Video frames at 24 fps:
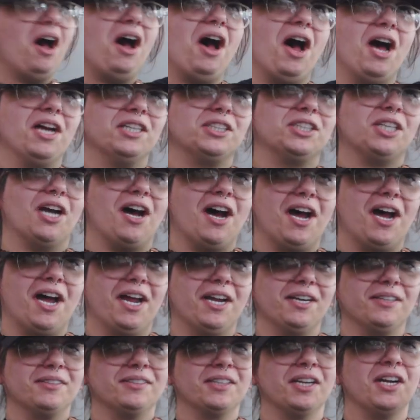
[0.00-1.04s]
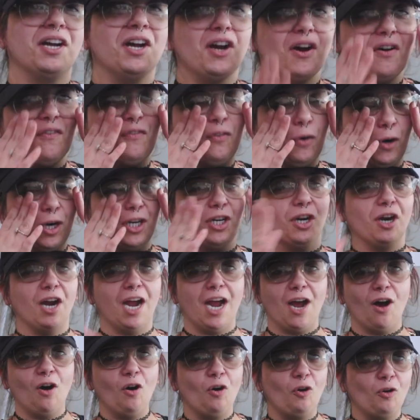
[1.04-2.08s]
a hot shot for your
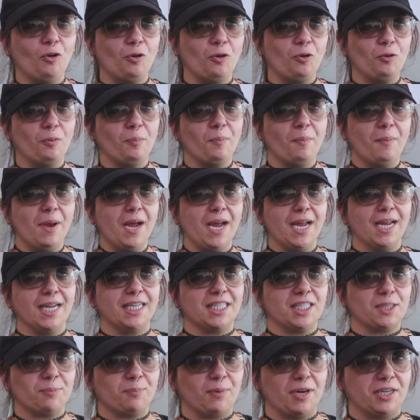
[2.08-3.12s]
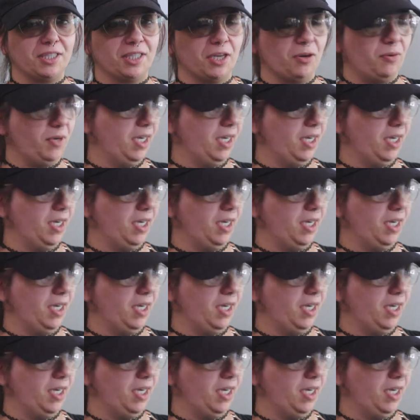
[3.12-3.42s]
at-home espresso